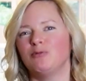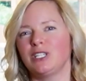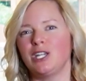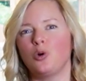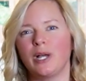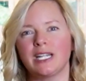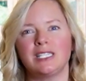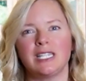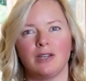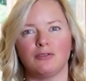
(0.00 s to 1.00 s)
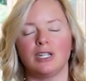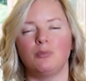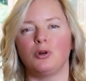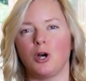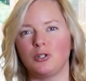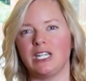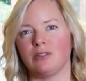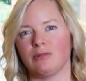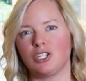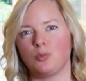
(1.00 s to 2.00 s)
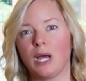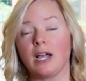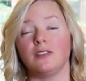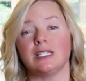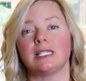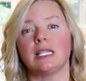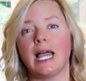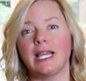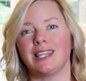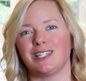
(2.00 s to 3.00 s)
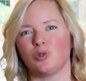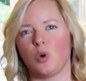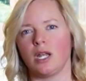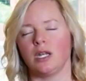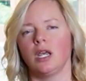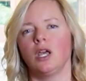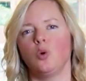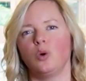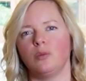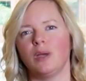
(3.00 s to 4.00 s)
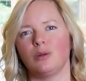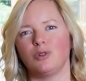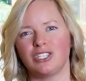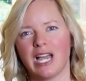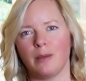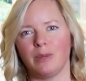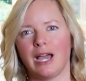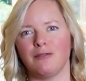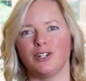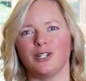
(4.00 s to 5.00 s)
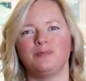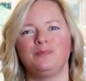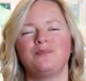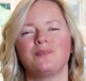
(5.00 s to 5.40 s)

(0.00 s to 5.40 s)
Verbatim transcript: really quick, savory, protein-rich breakfast like this one with minimal time and effort.